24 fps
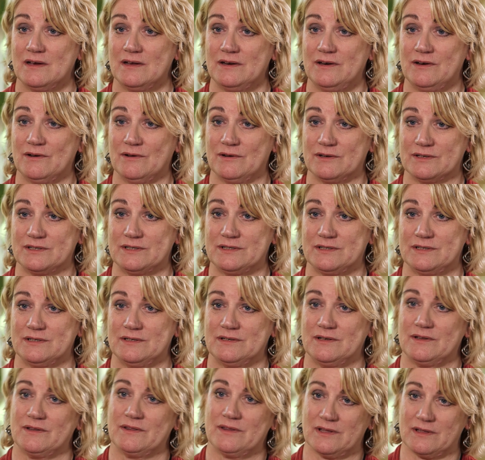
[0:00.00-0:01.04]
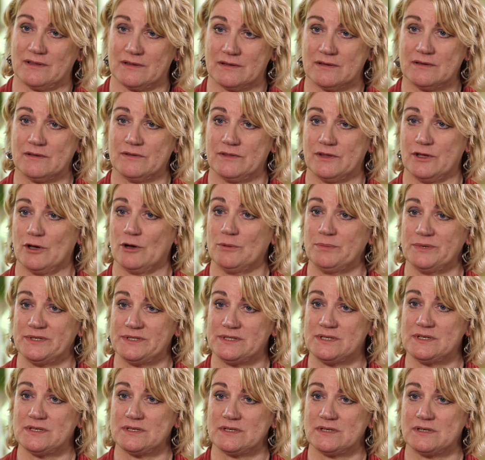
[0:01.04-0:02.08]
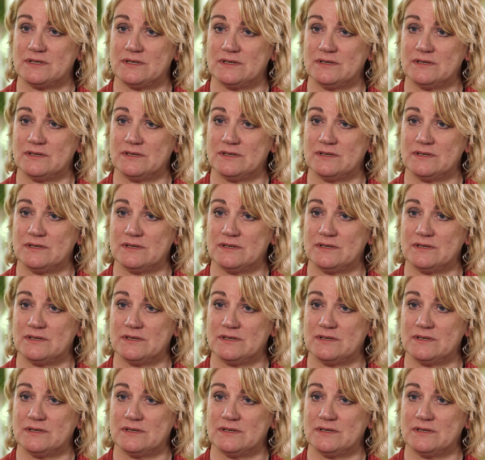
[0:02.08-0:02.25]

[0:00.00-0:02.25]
not think the opposite.